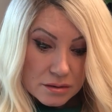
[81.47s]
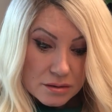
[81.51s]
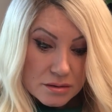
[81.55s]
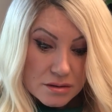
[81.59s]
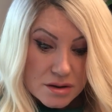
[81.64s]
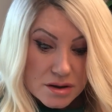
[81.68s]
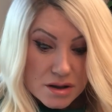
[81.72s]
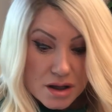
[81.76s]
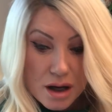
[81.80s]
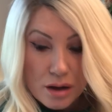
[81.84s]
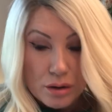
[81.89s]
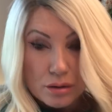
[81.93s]

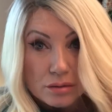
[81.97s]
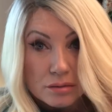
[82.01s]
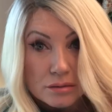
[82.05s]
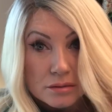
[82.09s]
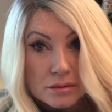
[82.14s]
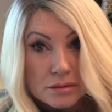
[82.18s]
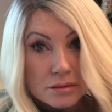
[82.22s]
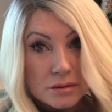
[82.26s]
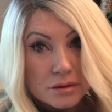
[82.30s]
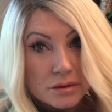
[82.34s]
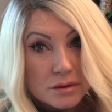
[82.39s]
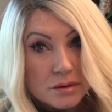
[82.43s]
So
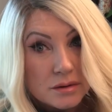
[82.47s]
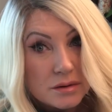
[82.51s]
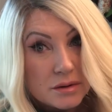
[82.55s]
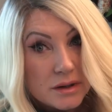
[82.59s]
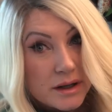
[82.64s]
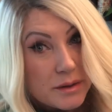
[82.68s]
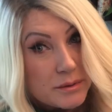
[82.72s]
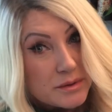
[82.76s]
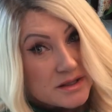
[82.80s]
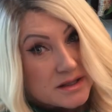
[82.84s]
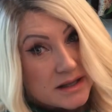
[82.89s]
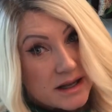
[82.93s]
he
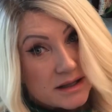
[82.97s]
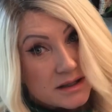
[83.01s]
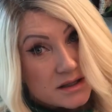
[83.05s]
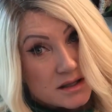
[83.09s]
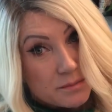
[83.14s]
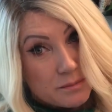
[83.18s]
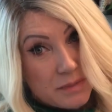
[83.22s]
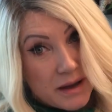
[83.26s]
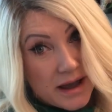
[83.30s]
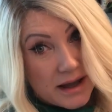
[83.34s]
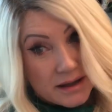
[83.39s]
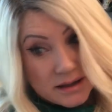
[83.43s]
was sent to
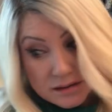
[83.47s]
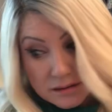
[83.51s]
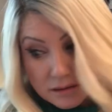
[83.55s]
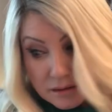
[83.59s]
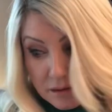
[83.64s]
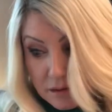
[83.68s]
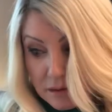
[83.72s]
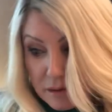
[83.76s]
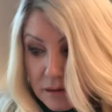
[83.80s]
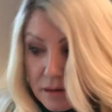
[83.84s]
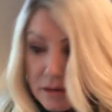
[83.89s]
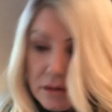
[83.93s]
bed
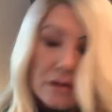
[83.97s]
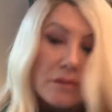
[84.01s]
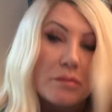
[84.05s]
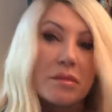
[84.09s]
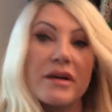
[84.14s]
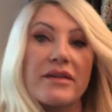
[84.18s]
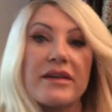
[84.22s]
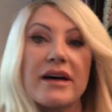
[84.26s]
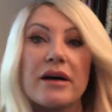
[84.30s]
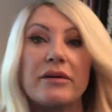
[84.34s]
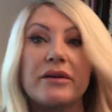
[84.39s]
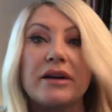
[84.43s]

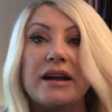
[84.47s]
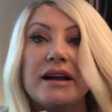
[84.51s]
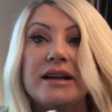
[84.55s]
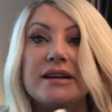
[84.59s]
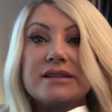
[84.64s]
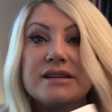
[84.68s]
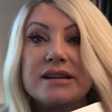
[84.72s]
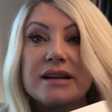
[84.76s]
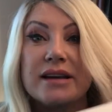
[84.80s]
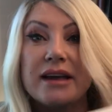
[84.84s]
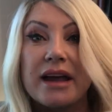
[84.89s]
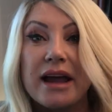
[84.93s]
without
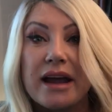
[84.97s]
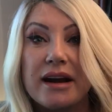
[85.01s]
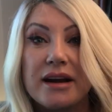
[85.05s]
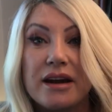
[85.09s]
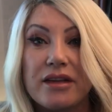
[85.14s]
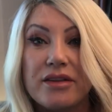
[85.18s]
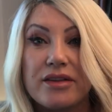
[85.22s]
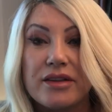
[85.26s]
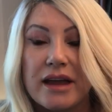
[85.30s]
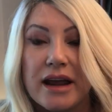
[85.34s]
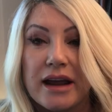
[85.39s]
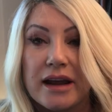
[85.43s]
eating
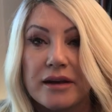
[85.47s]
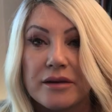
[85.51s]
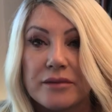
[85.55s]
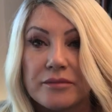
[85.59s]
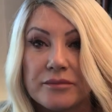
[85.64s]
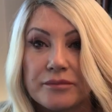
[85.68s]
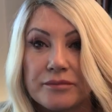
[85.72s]
anything.